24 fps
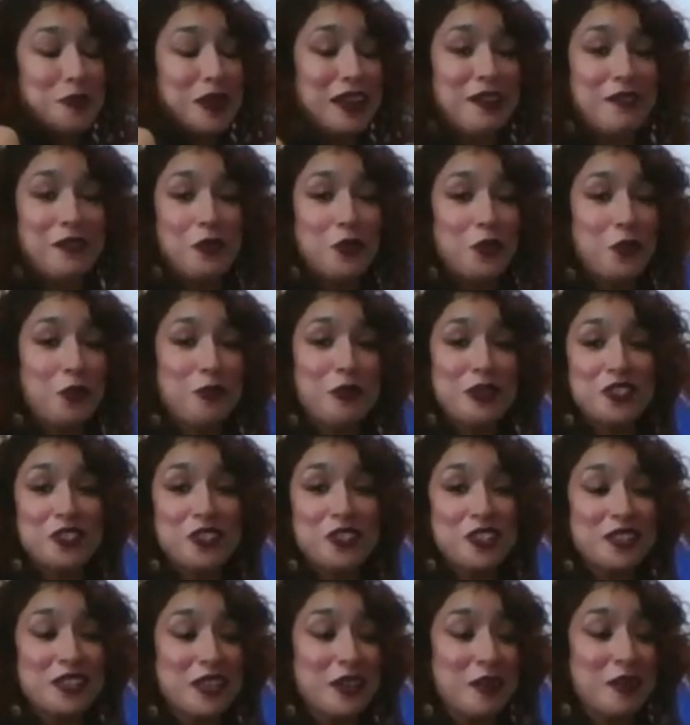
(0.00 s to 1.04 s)
I have a whole bunch
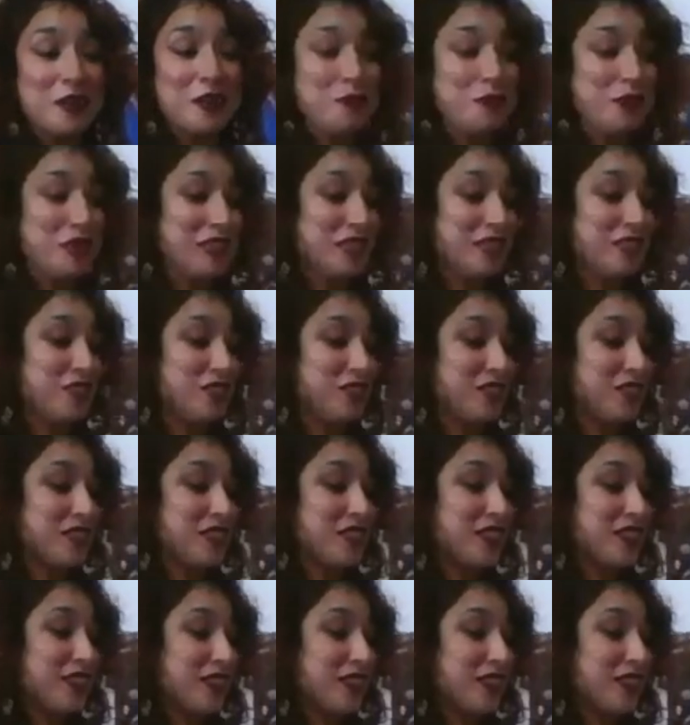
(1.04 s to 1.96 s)
of them, and it's